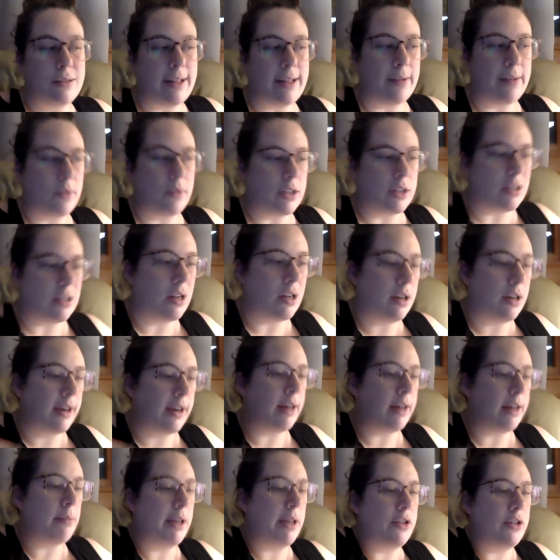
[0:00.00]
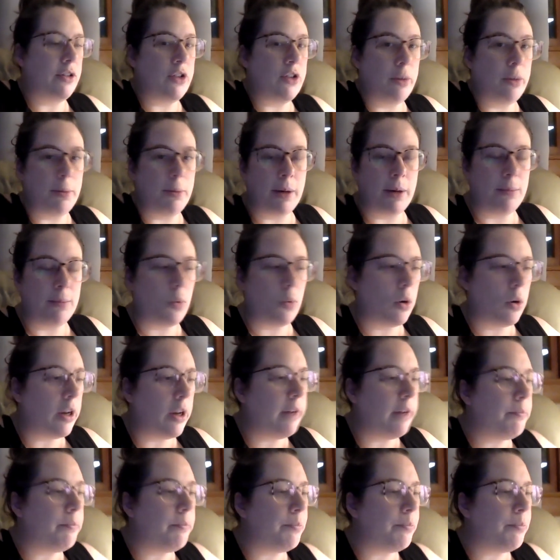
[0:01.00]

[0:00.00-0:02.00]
That one's not going to be super important.